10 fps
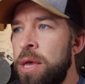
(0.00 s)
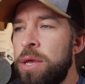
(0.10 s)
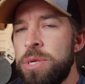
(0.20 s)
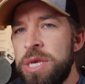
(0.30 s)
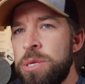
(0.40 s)

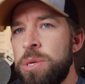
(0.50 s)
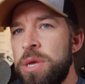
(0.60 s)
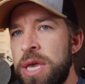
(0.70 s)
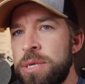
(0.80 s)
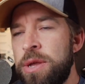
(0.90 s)
because he's,
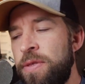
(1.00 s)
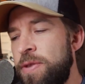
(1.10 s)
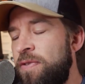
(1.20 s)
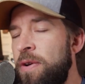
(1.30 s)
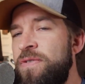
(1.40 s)
he's done
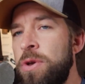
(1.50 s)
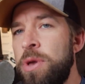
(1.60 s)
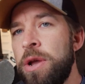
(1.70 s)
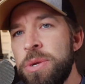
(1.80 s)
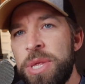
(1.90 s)
this for a few
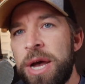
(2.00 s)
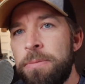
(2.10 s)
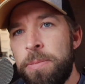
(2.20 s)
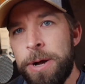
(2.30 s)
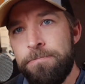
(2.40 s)
years
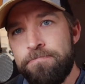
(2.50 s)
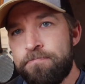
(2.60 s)
now. But